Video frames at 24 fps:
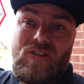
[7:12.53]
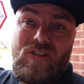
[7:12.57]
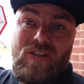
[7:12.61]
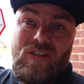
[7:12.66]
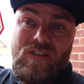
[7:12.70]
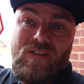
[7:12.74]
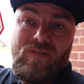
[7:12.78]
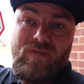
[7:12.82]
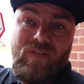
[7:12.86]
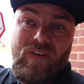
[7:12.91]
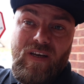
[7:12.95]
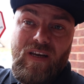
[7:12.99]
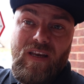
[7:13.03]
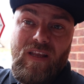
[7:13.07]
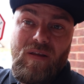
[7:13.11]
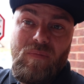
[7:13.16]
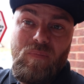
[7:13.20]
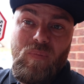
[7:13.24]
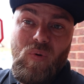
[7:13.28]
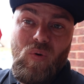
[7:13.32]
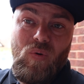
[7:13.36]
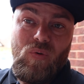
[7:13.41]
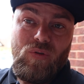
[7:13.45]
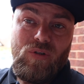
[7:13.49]
is very
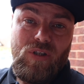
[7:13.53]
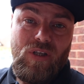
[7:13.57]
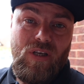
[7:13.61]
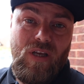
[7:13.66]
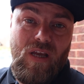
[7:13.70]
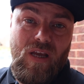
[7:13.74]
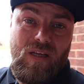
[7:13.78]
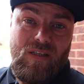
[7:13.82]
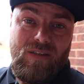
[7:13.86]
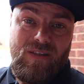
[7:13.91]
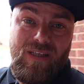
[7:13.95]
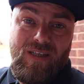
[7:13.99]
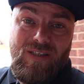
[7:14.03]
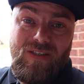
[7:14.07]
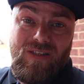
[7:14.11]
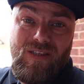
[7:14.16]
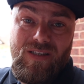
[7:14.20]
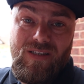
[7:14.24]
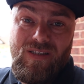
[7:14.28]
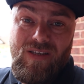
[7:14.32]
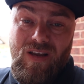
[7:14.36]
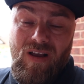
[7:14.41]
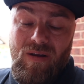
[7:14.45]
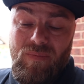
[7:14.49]
important. Yeah, this
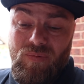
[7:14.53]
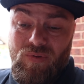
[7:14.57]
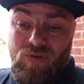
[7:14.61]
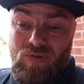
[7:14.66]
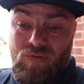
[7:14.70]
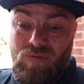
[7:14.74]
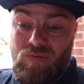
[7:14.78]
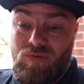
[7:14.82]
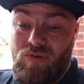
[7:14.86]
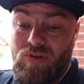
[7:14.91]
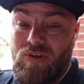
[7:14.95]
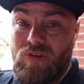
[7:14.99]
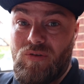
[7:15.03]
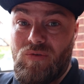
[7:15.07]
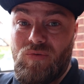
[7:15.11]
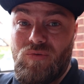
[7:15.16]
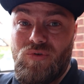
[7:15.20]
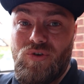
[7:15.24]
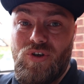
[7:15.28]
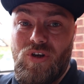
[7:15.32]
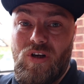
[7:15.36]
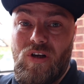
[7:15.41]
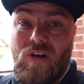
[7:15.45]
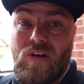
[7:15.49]
is absolutely
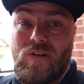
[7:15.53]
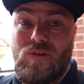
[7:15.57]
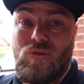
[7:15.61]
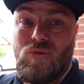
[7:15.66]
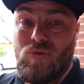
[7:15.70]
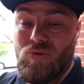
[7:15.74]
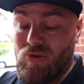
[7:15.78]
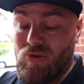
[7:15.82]
crucial to